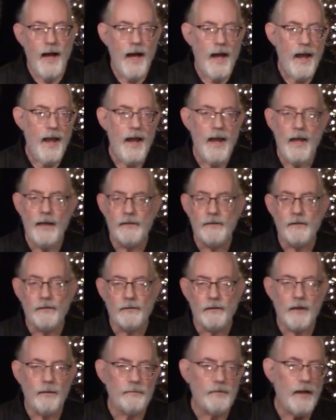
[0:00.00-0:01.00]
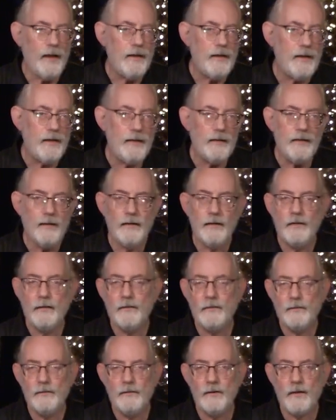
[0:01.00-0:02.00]
And, you know, look up lighting,
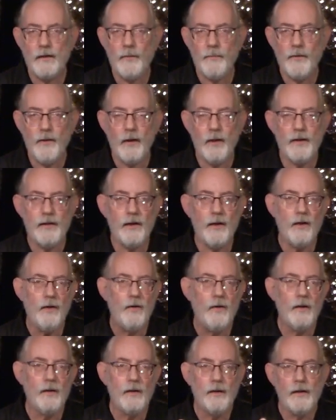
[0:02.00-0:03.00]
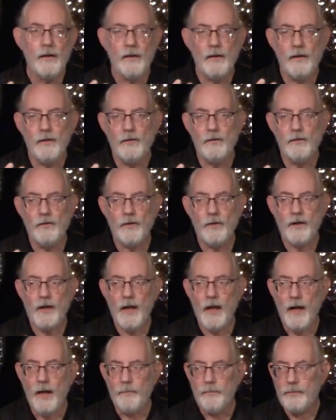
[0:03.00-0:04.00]
look up audio, look
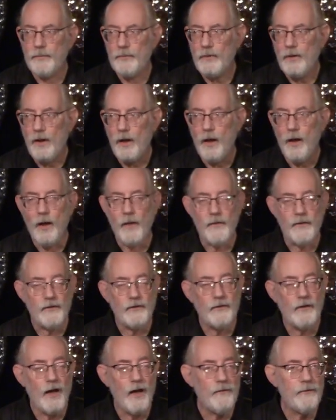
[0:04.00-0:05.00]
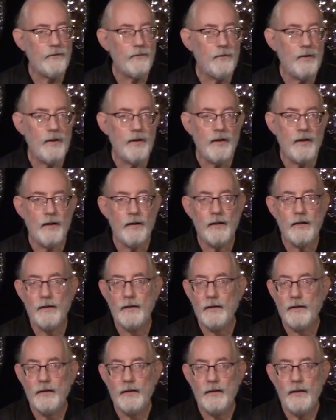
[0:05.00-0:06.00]
up all the software
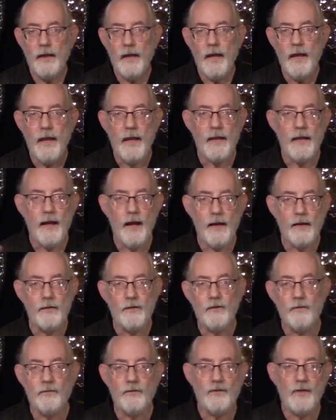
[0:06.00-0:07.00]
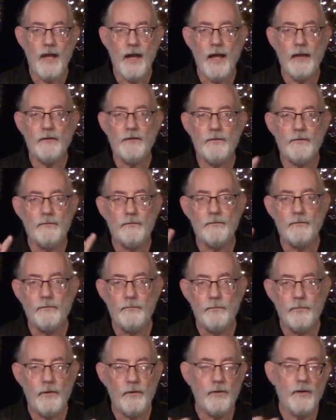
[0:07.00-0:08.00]
and how to use that to
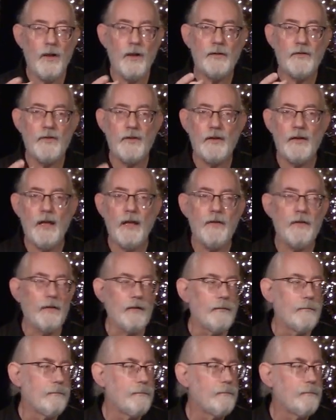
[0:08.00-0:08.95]
put it all together.